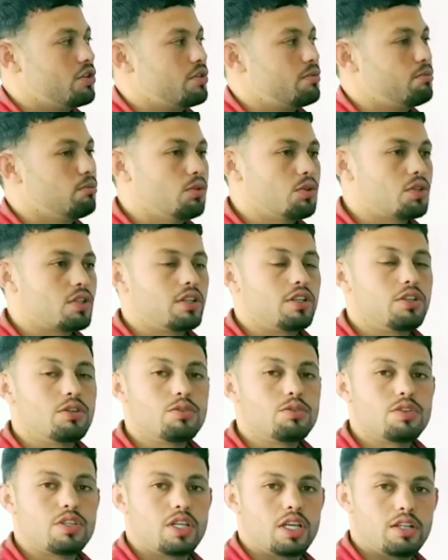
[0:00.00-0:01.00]
is mostly
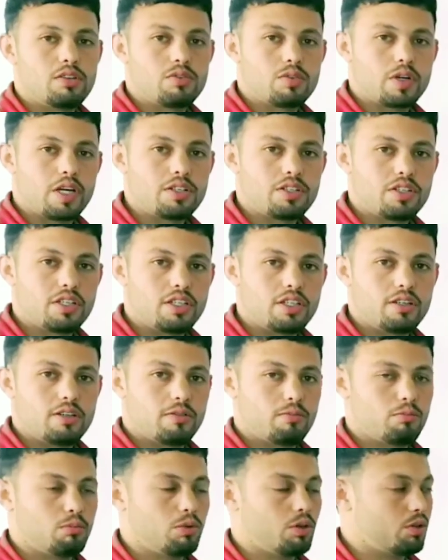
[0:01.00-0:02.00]
used in writing
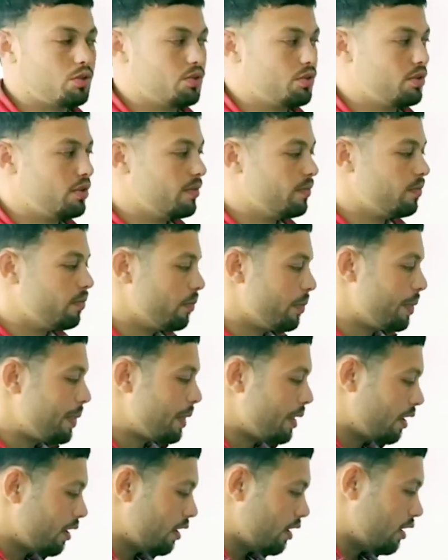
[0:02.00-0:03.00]
books.
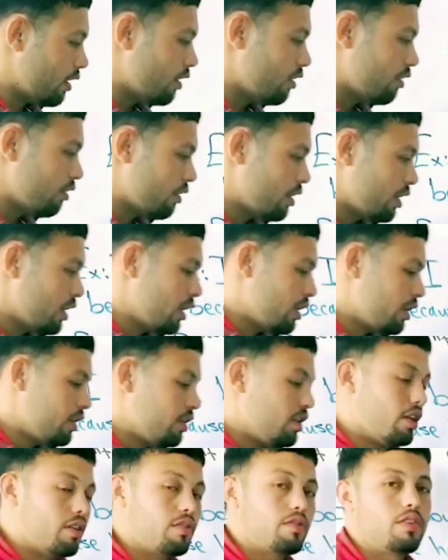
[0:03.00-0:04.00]
Okay,
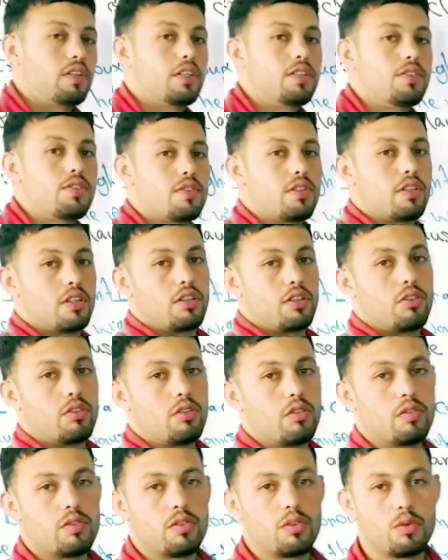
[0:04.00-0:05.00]
dear friends, thank
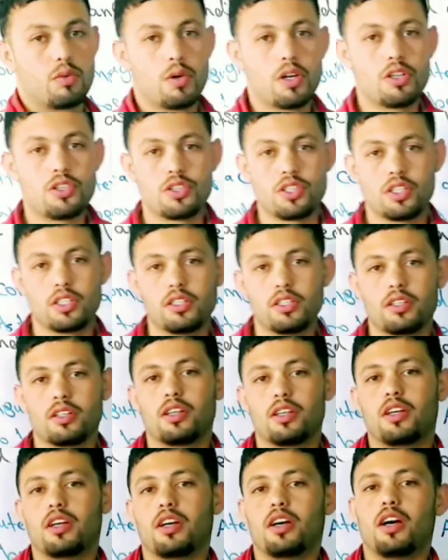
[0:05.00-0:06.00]
you for watching.
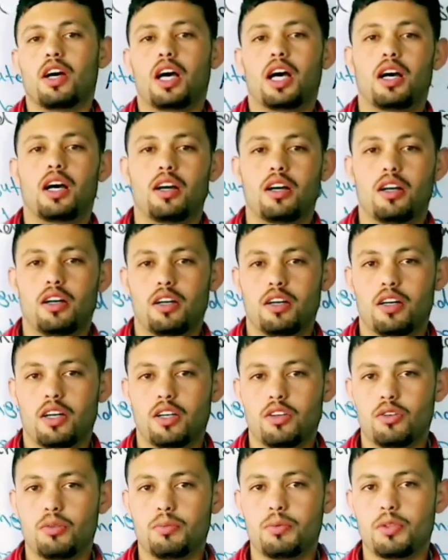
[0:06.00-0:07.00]

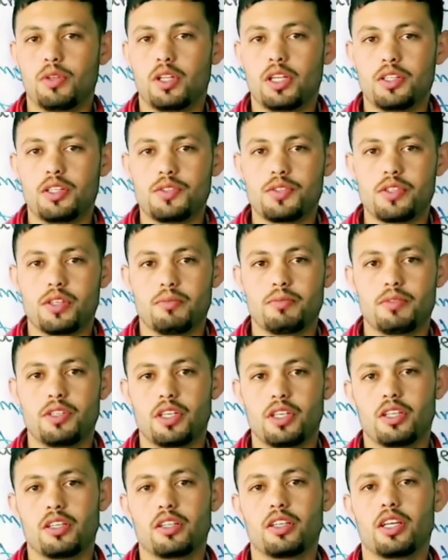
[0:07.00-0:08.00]
I hope you learned
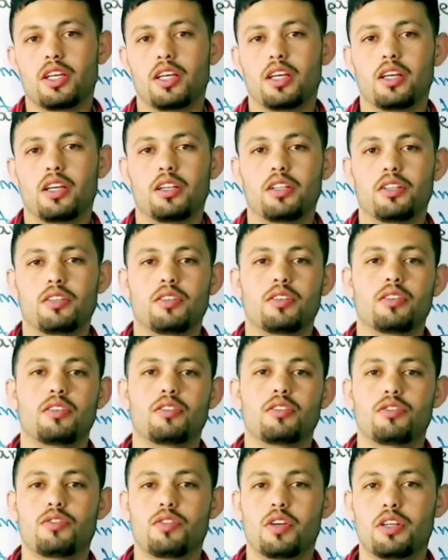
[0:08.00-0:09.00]
something and
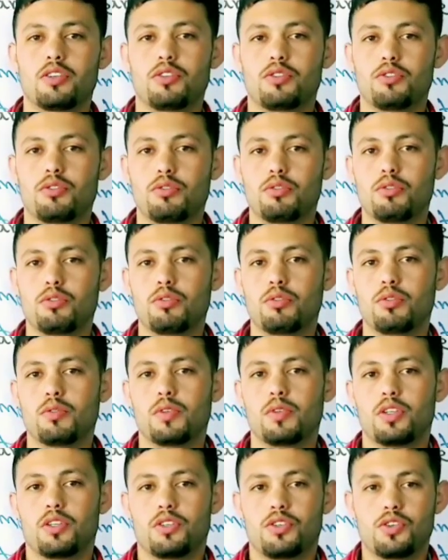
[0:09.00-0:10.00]
try
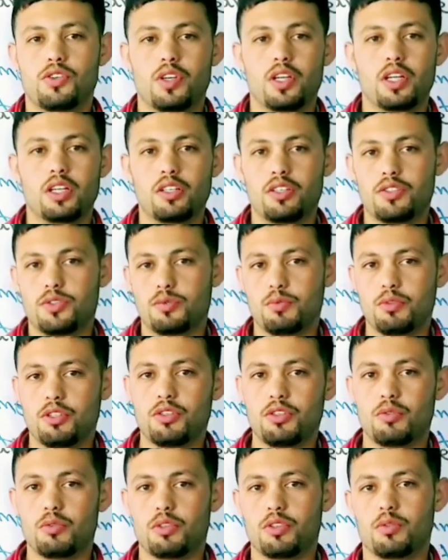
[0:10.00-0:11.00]
to share this
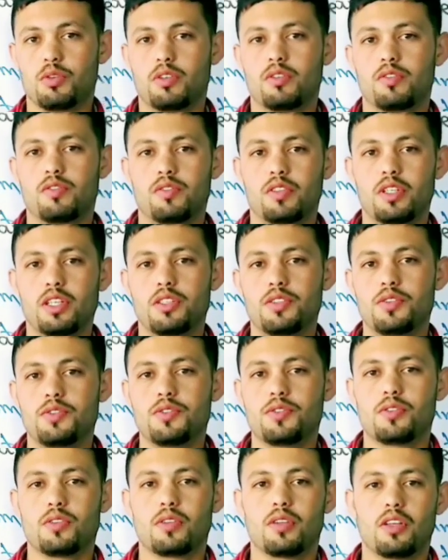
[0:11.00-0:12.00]
video with your
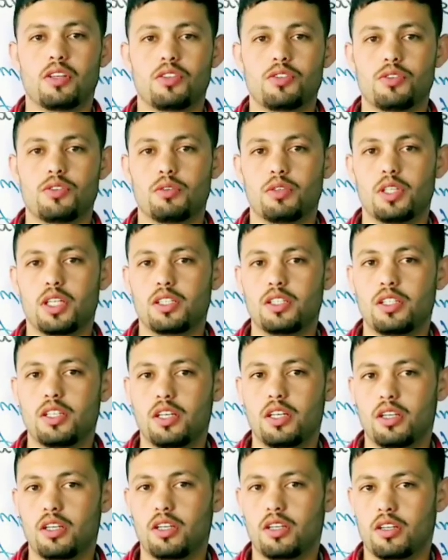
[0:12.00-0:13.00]
friends so that
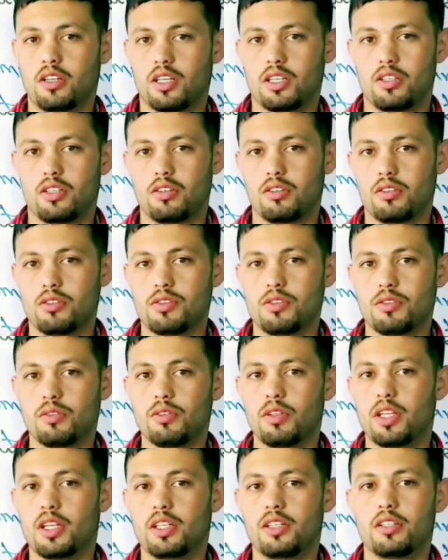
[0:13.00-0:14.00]
they can also
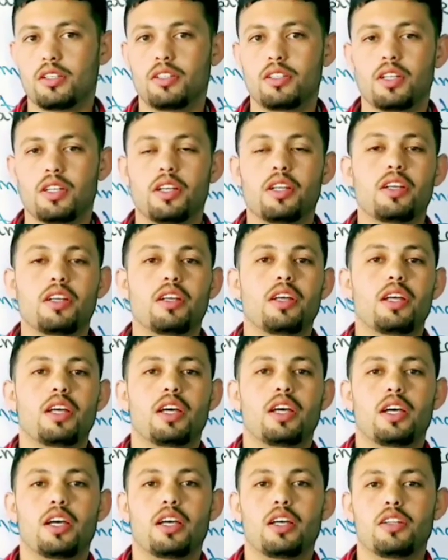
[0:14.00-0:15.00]
learn.
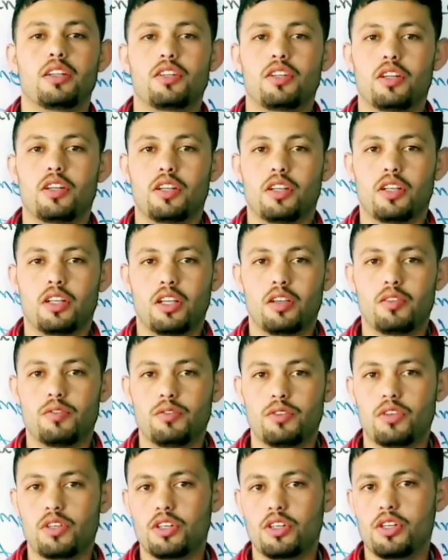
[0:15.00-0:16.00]
And if
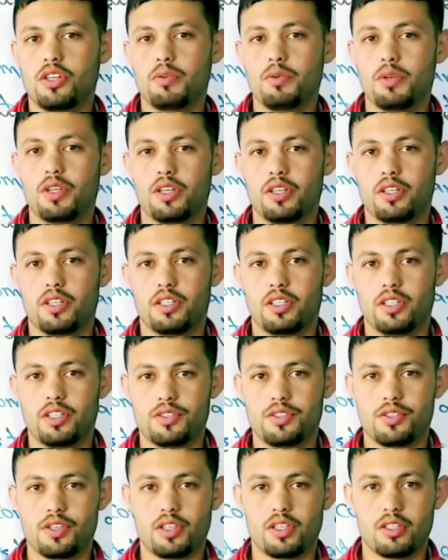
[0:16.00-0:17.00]
you're new here in
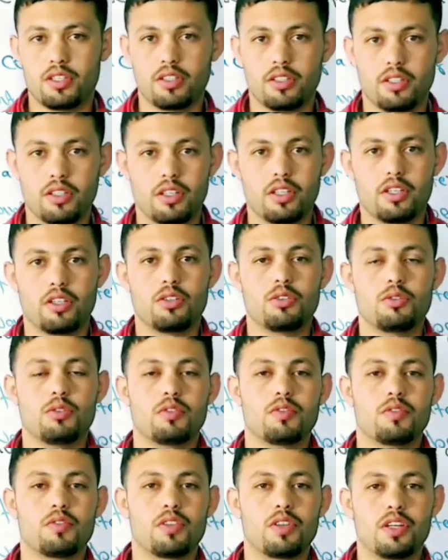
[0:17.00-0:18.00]
this channel,
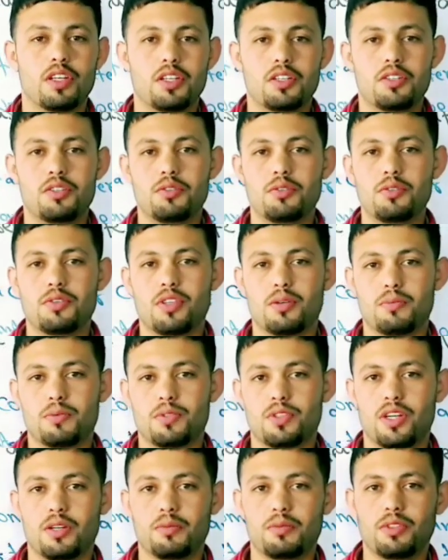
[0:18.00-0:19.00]
don't forget to
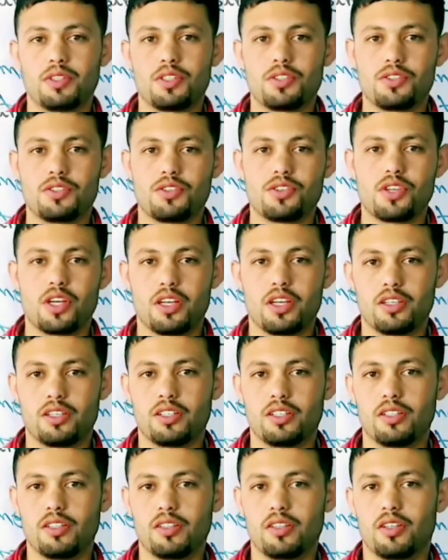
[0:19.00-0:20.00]
subscribe to this
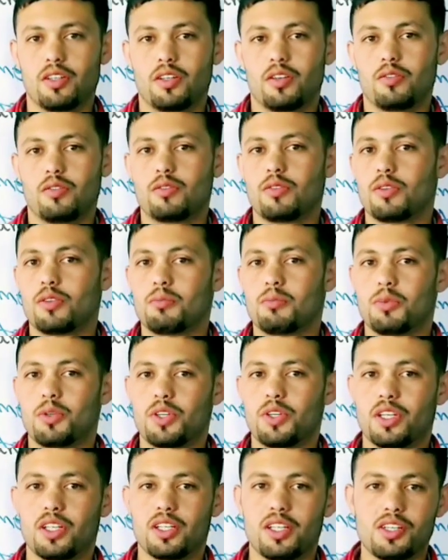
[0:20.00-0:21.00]
channel for
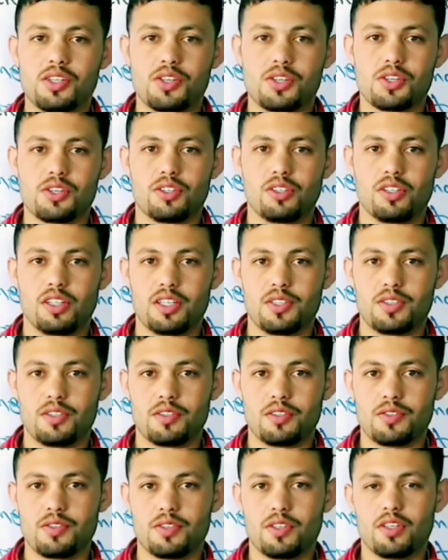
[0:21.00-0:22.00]
more English
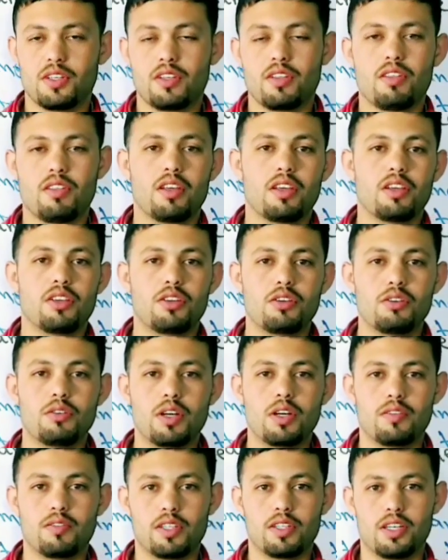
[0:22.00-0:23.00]
lessons. Thank you.
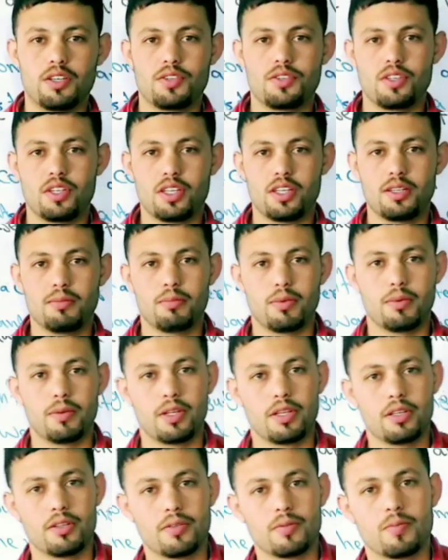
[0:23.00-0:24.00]
Have a nice time. Bye.